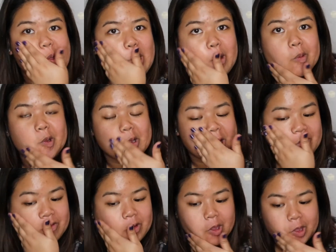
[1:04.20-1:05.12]
am in love
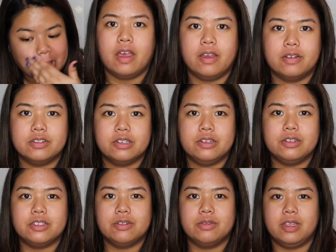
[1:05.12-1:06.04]
with. I also
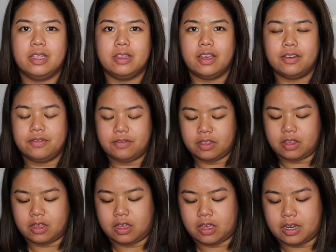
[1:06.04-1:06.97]
used to really love
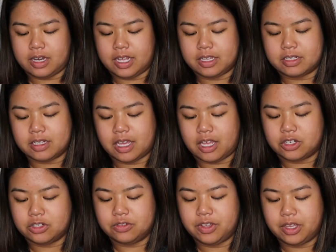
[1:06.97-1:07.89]
the NYX
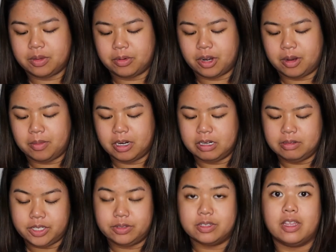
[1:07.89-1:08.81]
Angel Veil Primer.
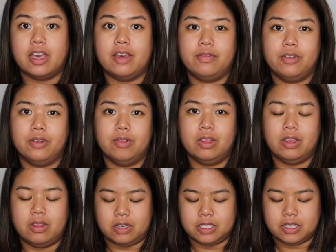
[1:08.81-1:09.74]
I used that for a really
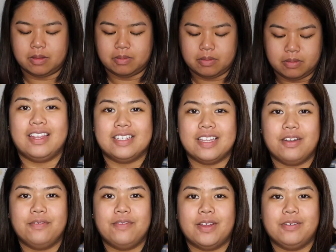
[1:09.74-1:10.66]
long time. Instead
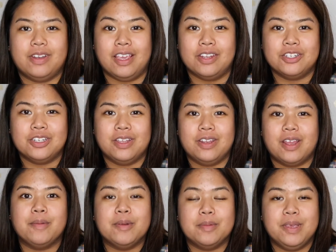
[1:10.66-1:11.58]
of foundation,
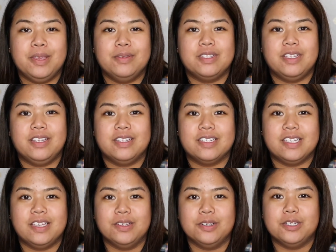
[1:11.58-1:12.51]
I'm going to be using
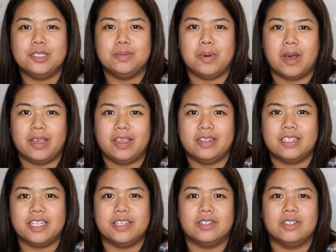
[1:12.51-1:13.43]
concealer to spot
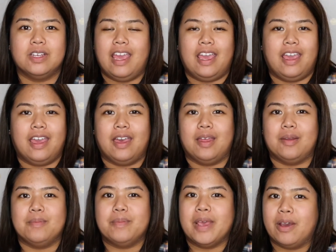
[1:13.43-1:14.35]
conceal
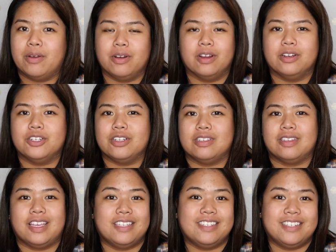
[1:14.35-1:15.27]
and powder just to
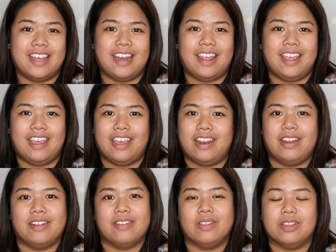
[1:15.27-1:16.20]
like set it
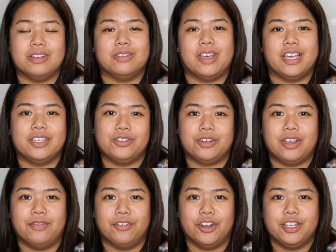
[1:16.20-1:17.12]
and a little extra
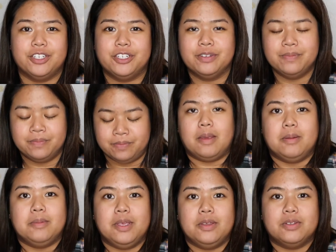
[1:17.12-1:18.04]
coverage. I'm
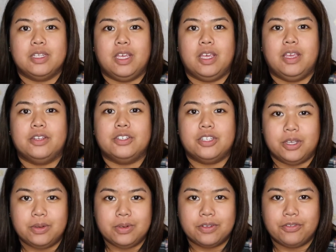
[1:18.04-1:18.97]
going to be using
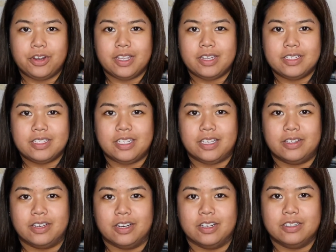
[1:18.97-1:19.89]
two different
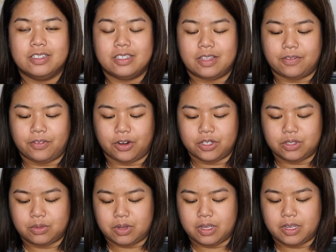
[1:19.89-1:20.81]
concealers. The
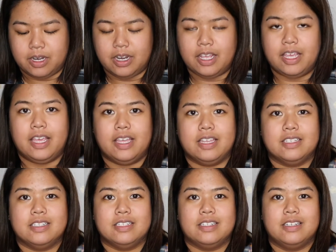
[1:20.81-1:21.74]
first one
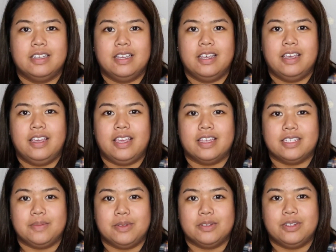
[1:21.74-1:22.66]
is,
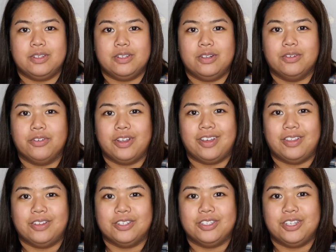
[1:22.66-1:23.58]
yes, I'm using two different
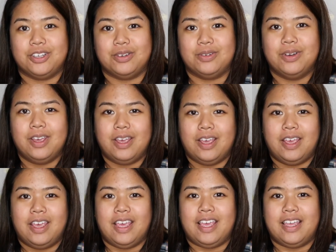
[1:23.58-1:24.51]
colors too,
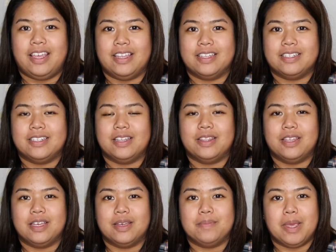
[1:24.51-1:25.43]
is
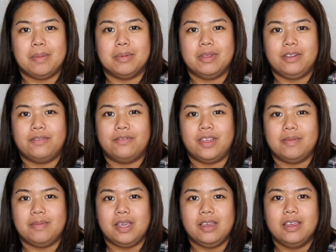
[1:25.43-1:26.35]
the Maybelline
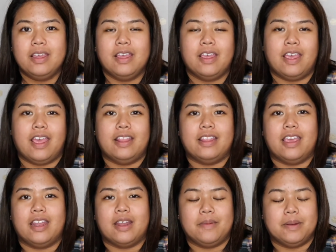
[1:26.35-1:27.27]
Fit Me, and
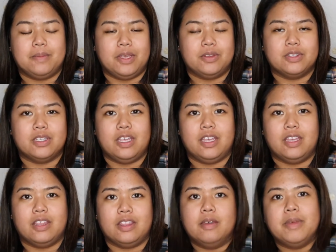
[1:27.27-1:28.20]
then I'm going to be using
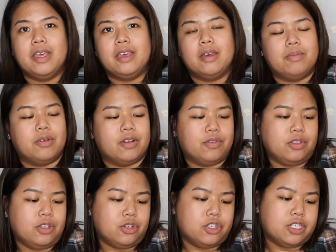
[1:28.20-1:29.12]
the Makeup
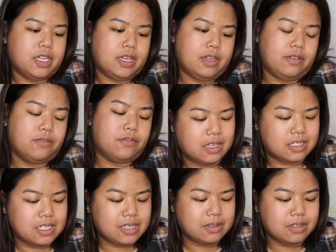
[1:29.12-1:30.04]
Revolution
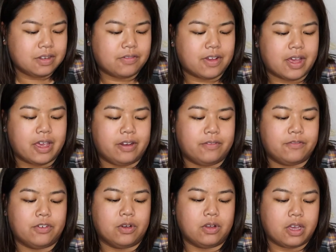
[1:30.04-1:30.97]
Conceal and Define
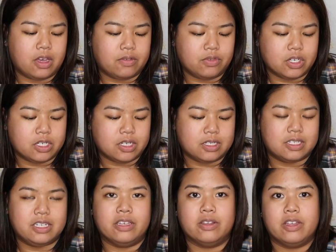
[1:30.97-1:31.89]
Full Coverage
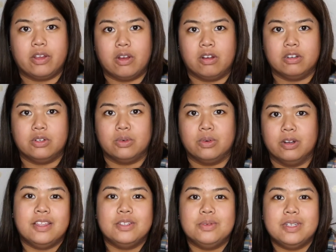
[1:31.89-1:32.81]
Conceal and Contour.
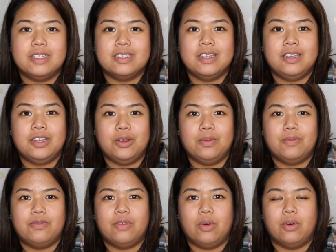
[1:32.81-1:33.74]
This one is a
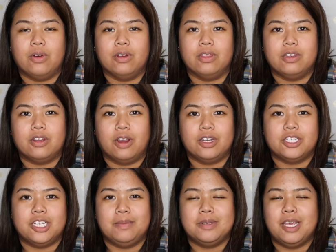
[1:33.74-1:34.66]
dupe for the Tarte
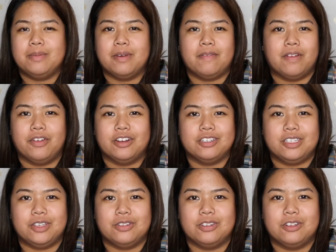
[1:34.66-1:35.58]
Shape Tape. I've never
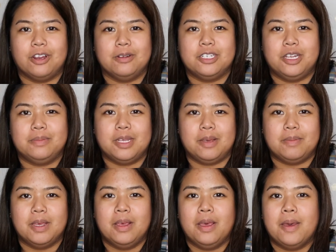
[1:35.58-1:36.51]
actually used the Tarte Shape
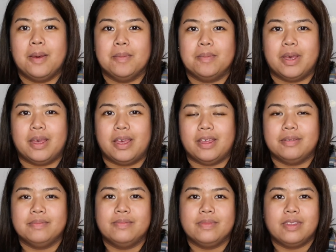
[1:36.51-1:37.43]
Tape, but
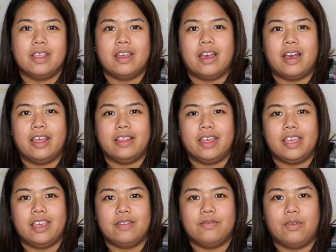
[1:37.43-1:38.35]
I like
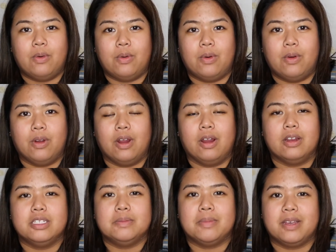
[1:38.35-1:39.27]
it for
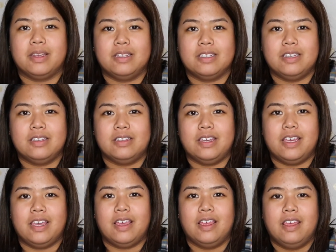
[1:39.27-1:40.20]
spot
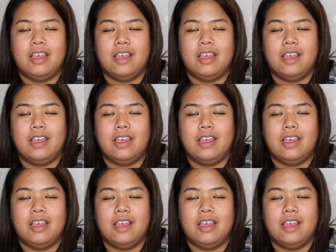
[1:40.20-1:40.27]
concealing